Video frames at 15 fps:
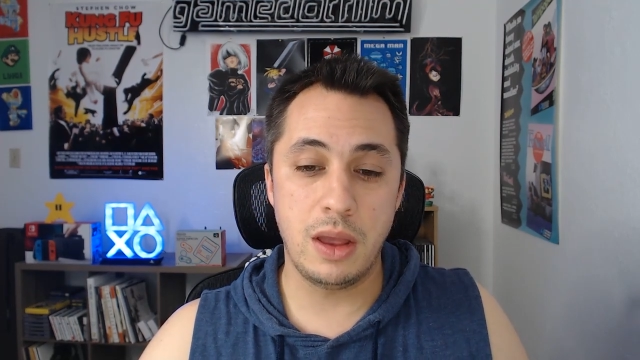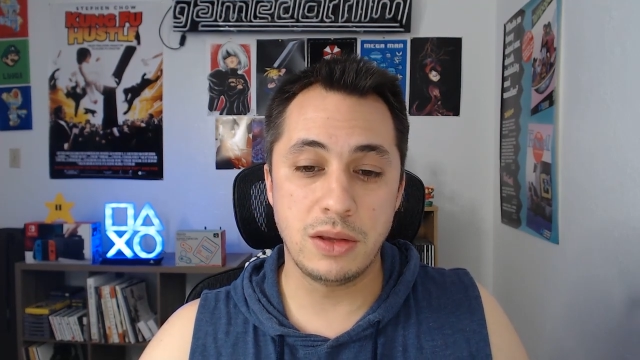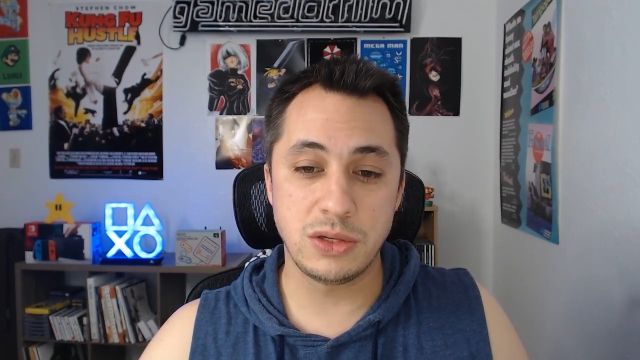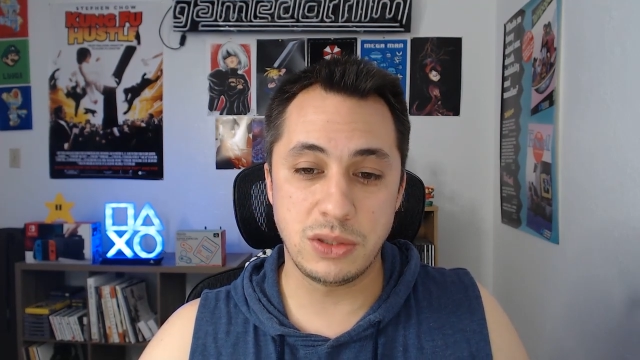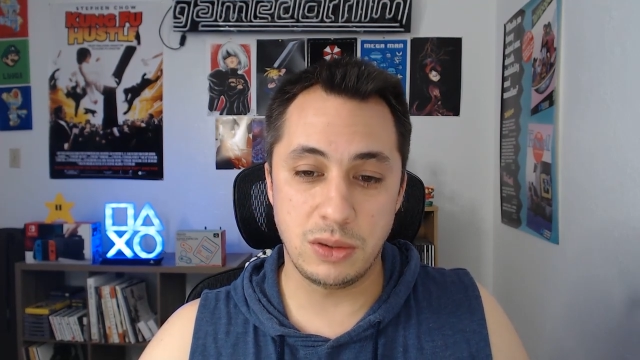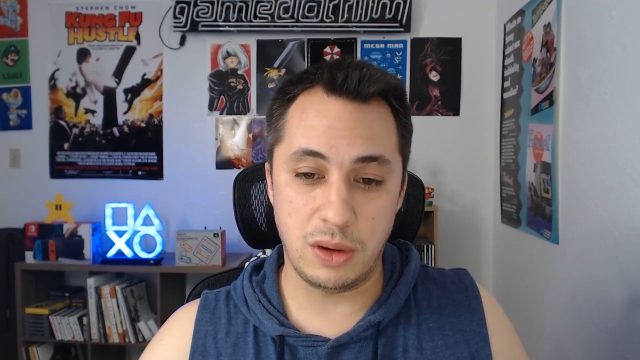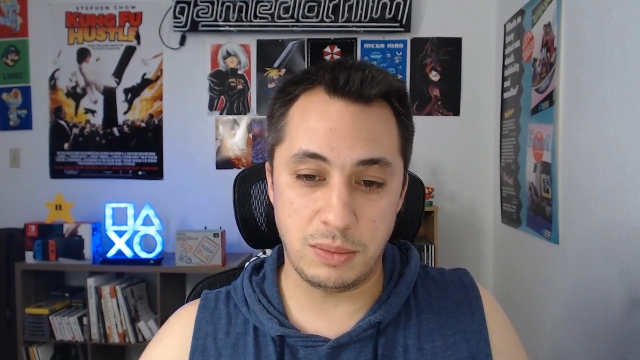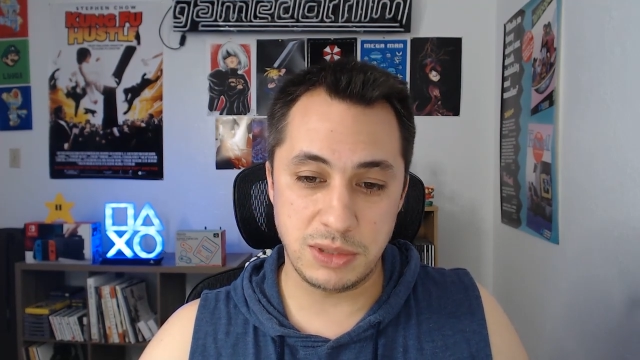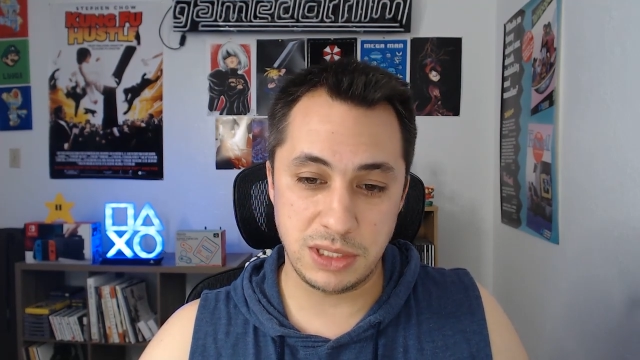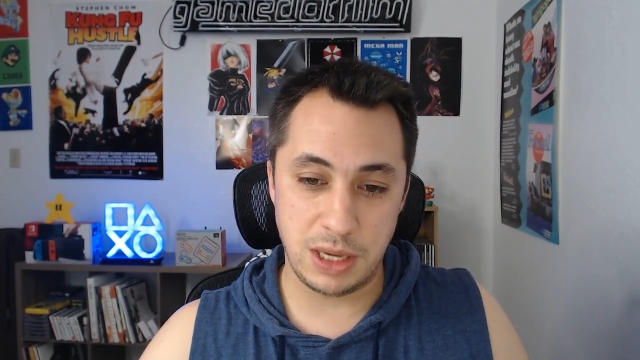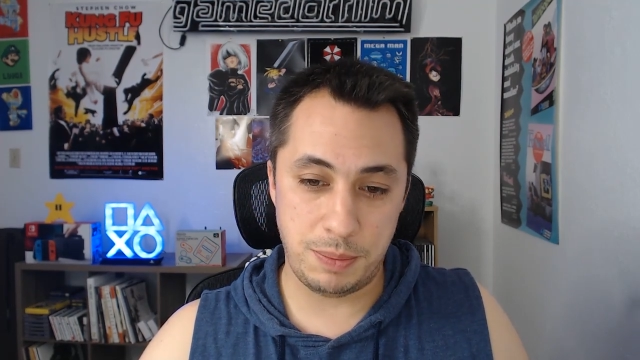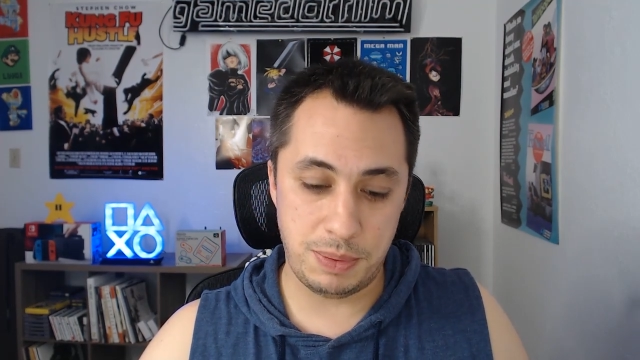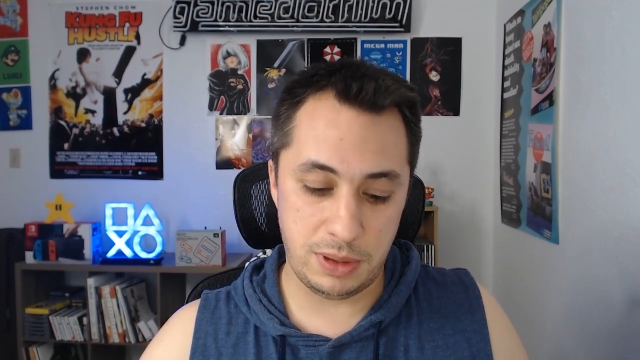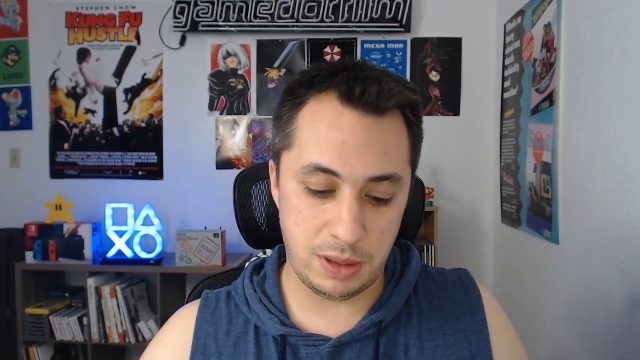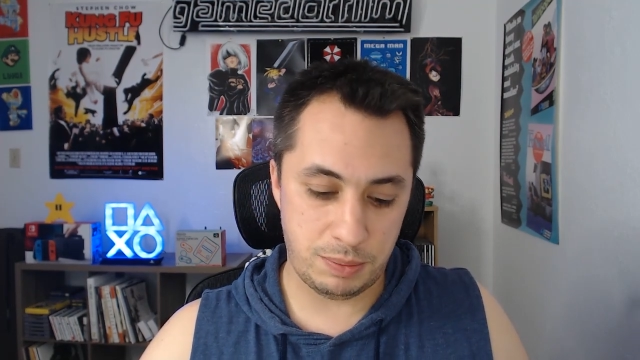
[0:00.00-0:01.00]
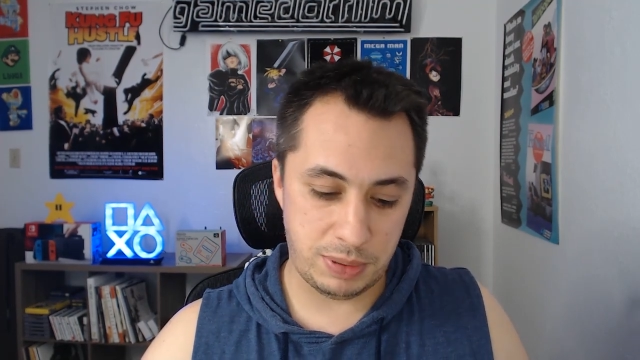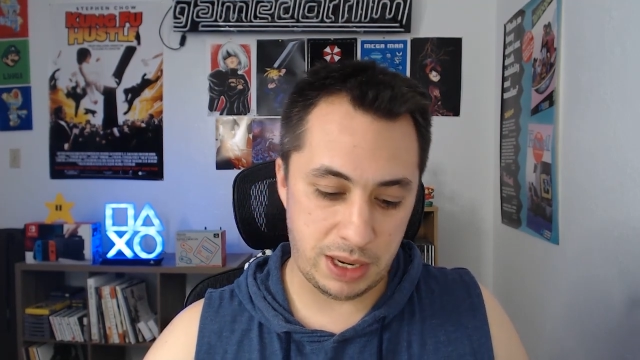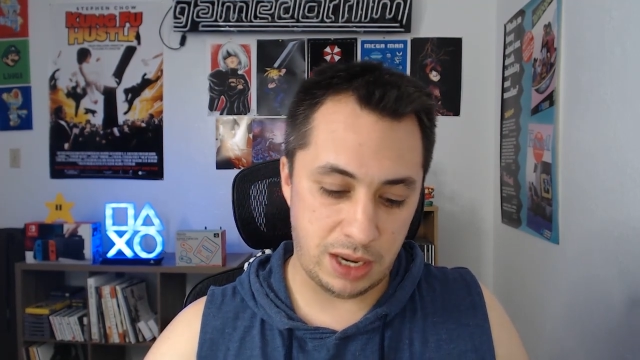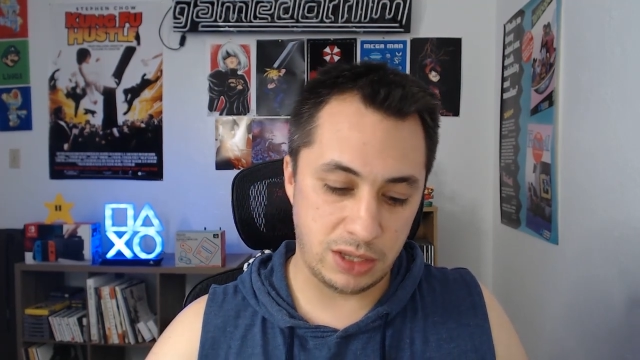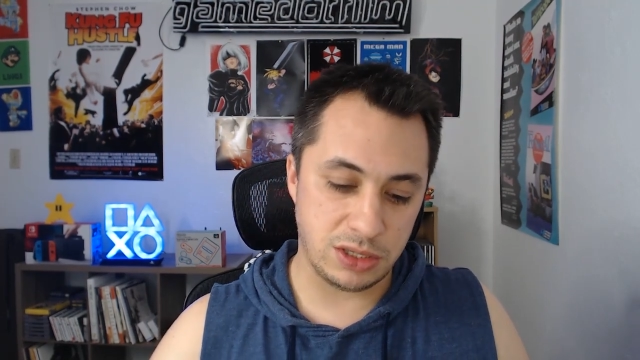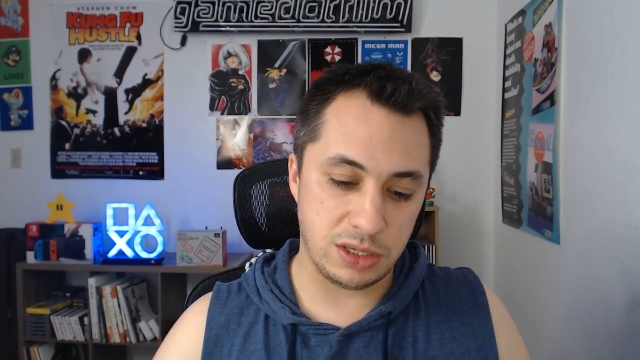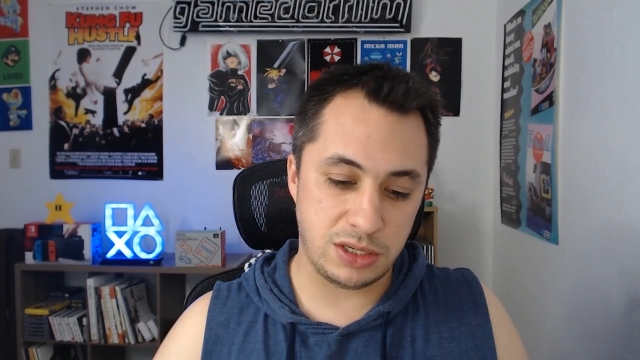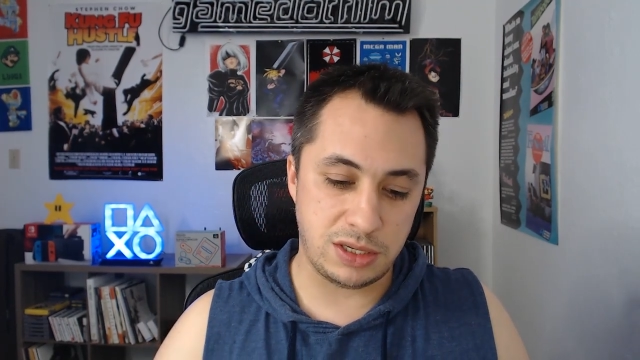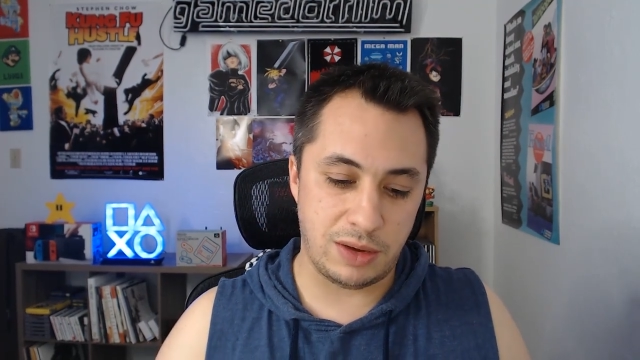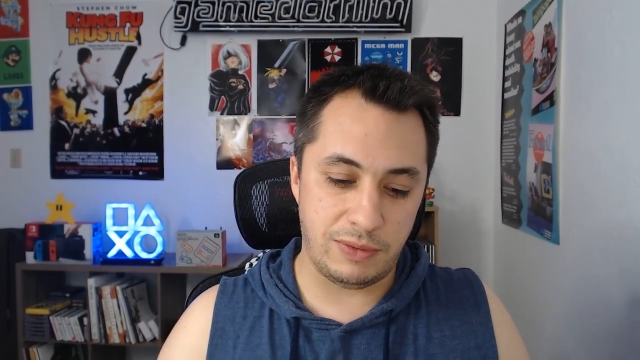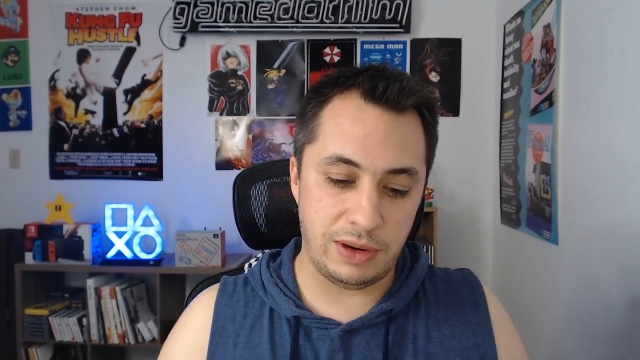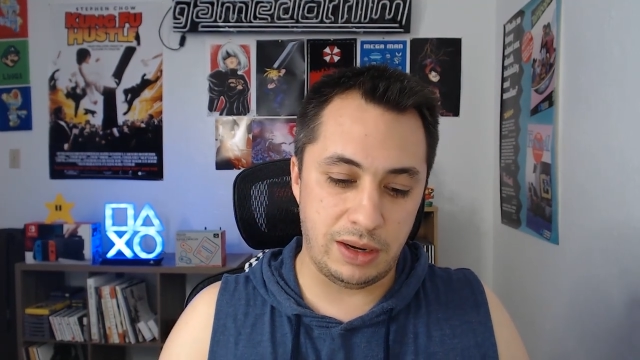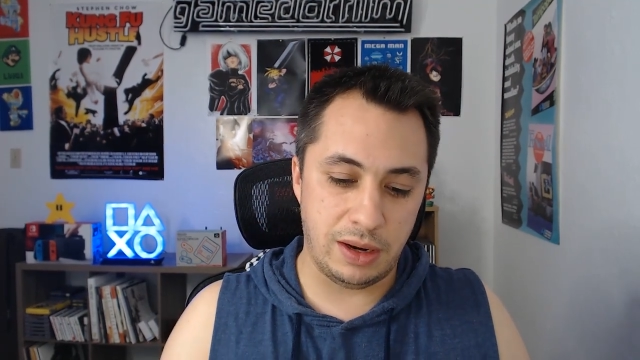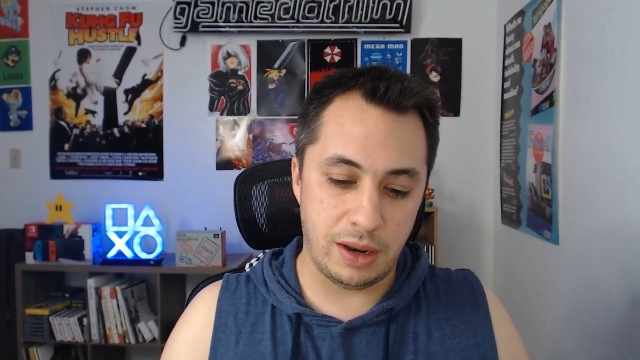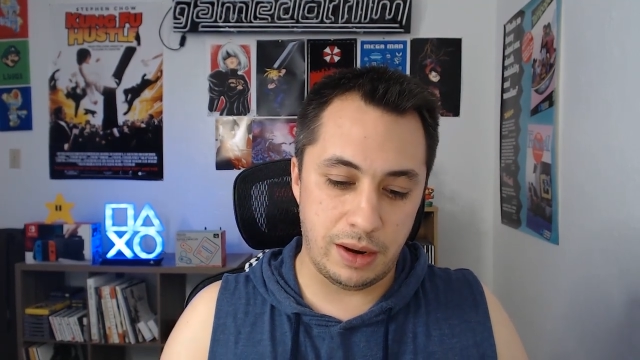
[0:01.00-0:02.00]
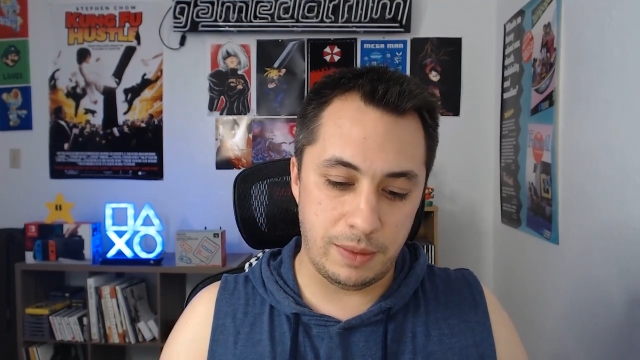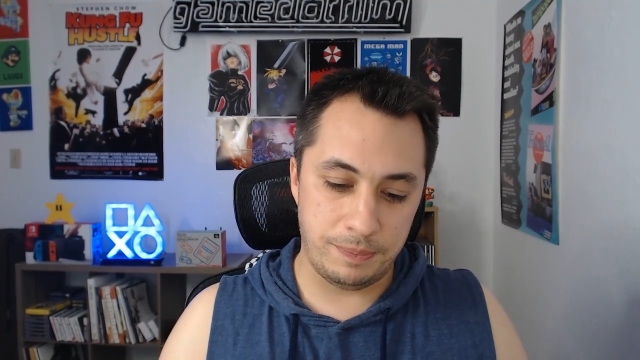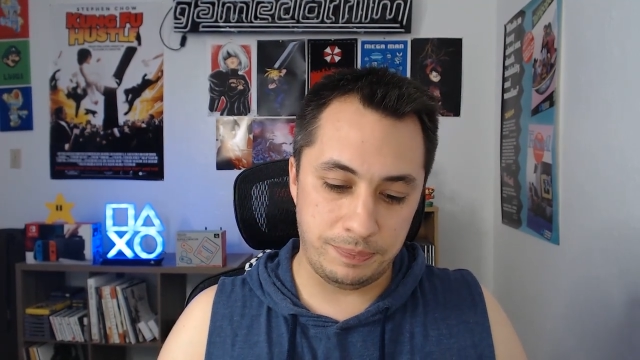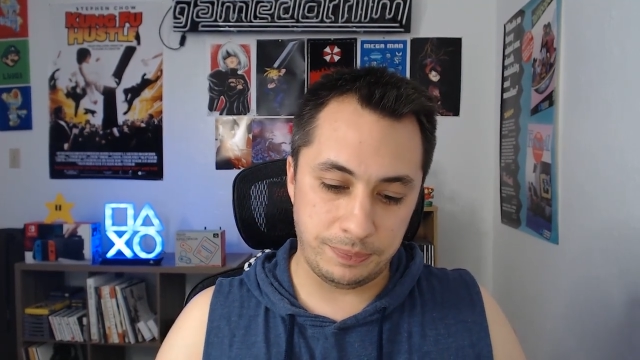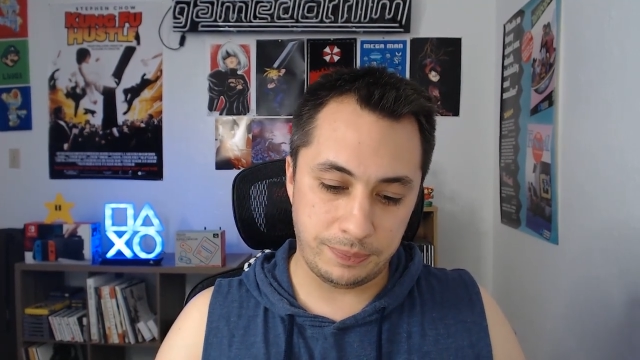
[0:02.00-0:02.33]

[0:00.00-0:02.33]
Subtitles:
So I'm skipping to page 79.